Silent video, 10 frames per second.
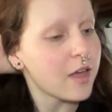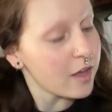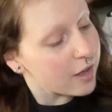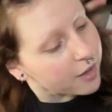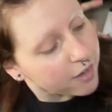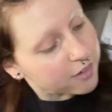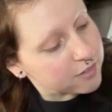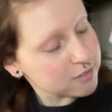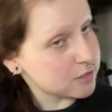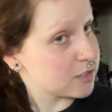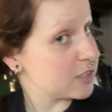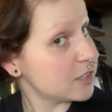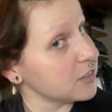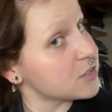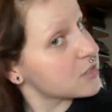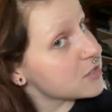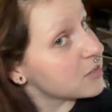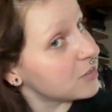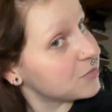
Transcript: and it's